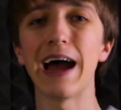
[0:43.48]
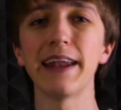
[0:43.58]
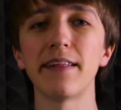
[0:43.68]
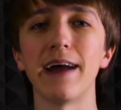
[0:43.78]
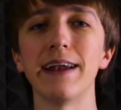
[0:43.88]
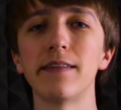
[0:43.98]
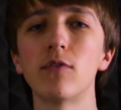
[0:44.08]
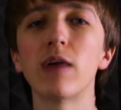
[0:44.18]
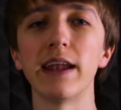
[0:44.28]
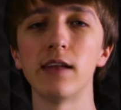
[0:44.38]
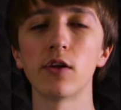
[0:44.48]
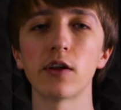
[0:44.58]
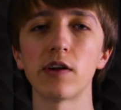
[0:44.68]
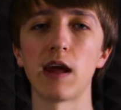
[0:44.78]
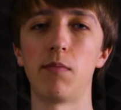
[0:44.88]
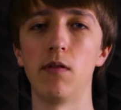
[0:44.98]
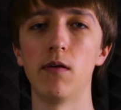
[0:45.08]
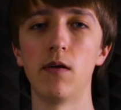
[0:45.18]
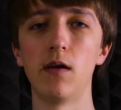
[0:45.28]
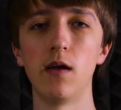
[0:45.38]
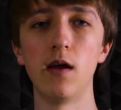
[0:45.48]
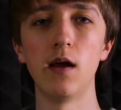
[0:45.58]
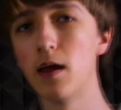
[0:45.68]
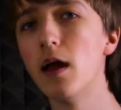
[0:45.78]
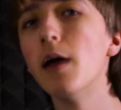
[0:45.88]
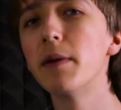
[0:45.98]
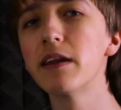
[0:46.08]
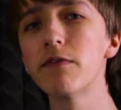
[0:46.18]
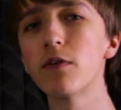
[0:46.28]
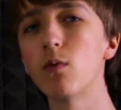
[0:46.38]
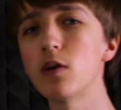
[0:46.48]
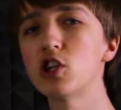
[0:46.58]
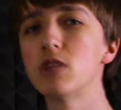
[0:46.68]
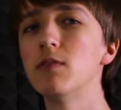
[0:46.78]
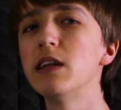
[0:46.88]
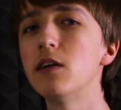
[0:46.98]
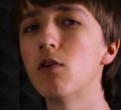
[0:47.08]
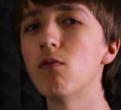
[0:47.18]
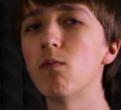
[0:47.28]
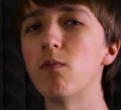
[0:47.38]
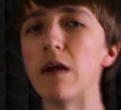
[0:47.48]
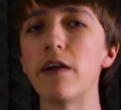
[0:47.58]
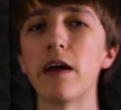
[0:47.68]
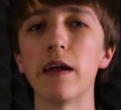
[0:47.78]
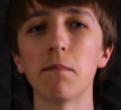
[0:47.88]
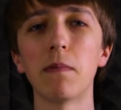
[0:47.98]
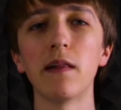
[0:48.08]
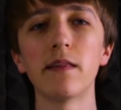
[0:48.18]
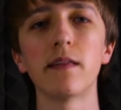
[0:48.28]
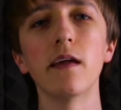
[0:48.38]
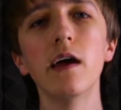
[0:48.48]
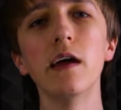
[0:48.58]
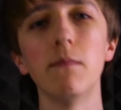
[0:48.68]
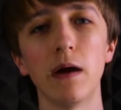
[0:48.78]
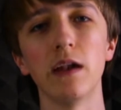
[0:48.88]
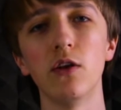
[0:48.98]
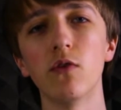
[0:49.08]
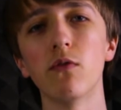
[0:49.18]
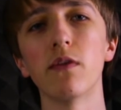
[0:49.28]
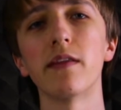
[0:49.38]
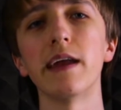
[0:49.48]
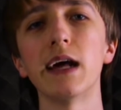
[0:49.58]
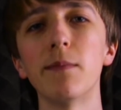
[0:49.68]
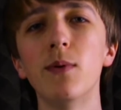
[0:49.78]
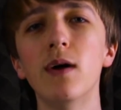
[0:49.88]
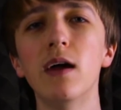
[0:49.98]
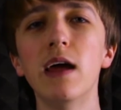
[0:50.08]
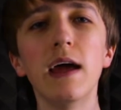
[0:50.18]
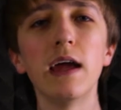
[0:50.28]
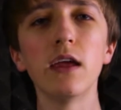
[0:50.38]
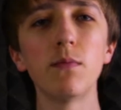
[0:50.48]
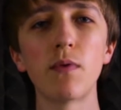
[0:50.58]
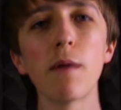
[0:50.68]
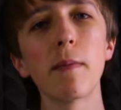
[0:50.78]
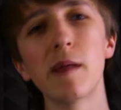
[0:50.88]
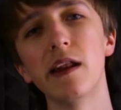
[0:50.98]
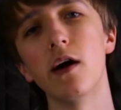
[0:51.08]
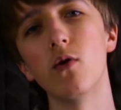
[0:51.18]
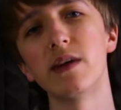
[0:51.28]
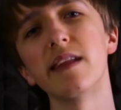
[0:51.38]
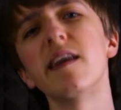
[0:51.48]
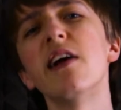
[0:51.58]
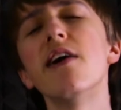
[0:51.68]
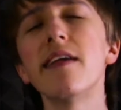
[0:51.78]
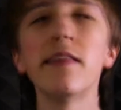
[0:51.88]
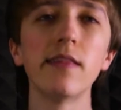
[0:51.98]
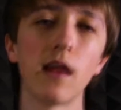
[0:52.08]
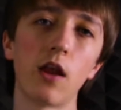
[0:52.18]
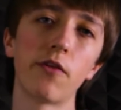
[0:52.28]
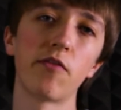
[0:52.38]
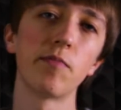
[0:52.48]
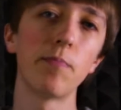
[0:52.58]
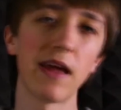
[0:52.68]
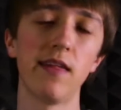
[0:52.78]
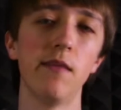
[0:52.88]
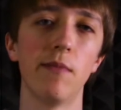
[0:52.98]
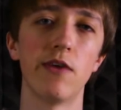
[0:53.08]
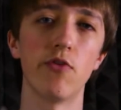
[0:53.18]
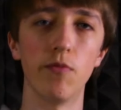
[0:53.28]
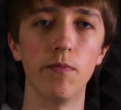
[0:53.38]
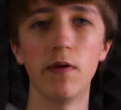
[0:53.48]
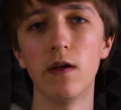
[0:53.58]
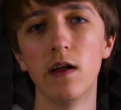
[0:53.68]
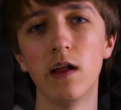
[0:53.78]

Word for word: I decided to get another table. But if you watch the video where I built my new setup, you probably know that there isn't a lot of space in my room.